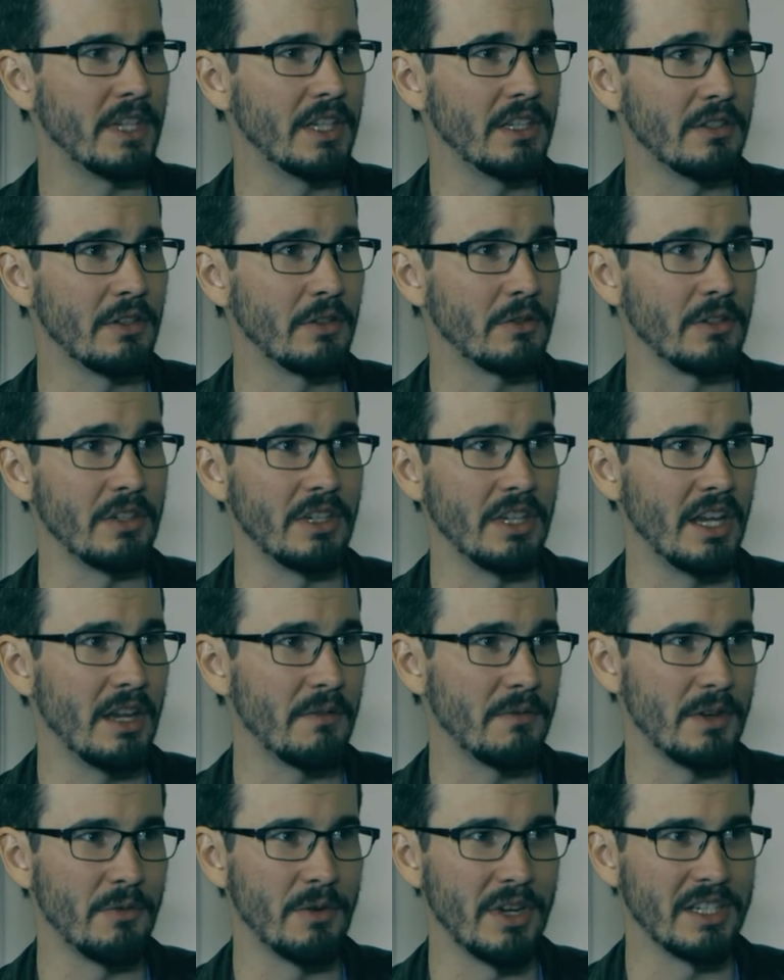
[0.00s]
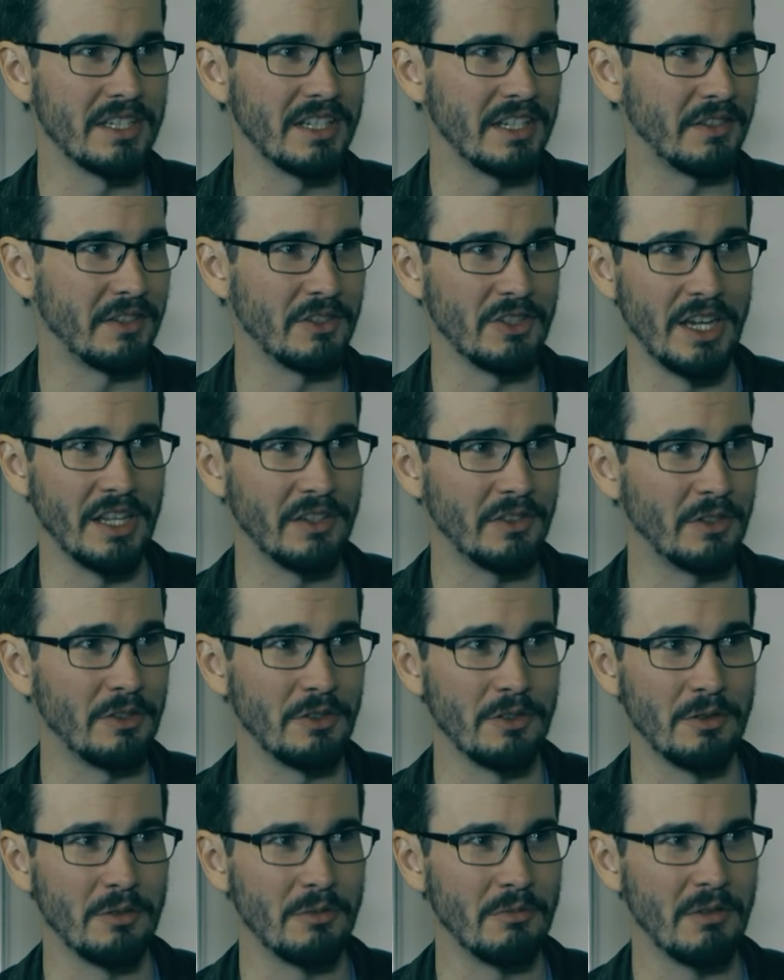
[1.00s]
the industry. Everyone gets a chance to
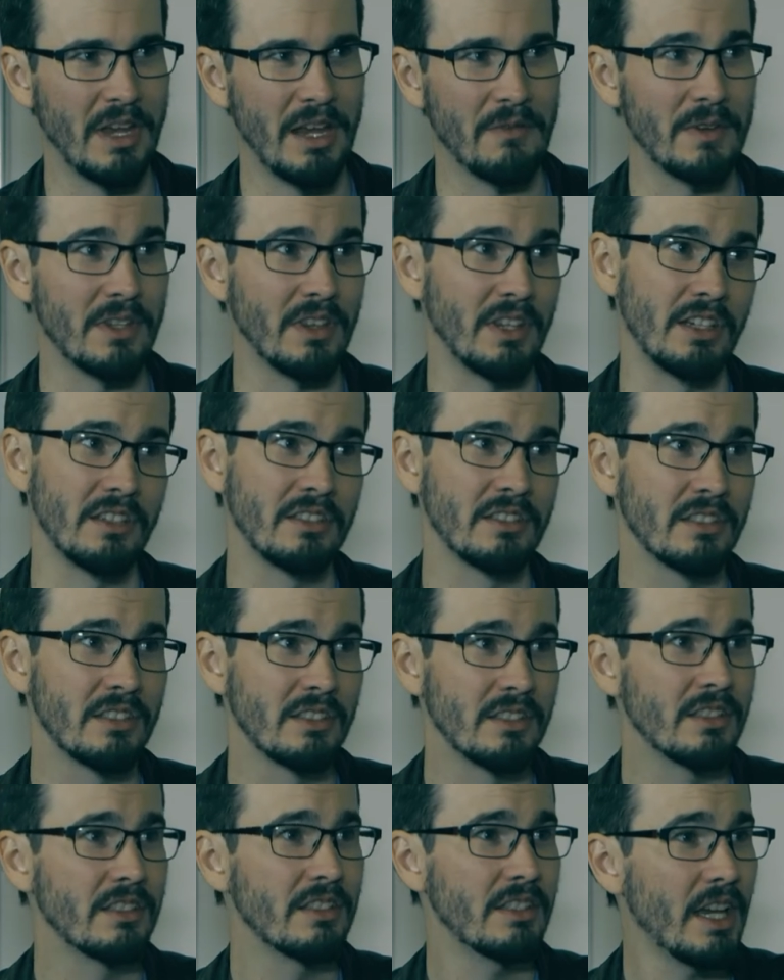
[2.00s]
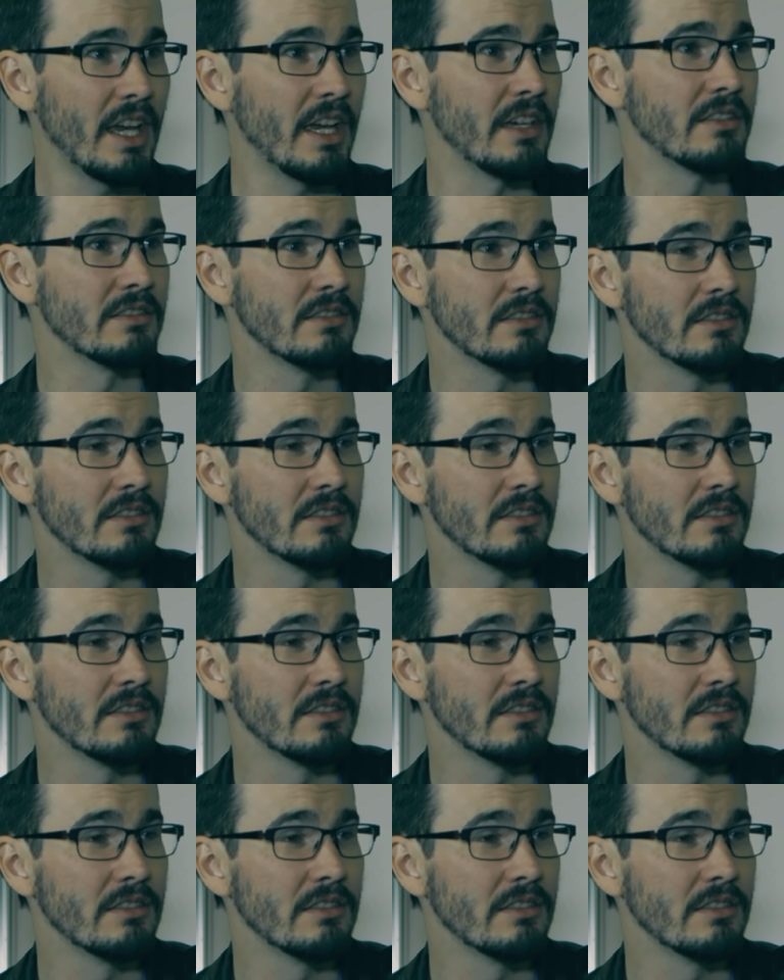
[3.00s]
do everything. Yeah.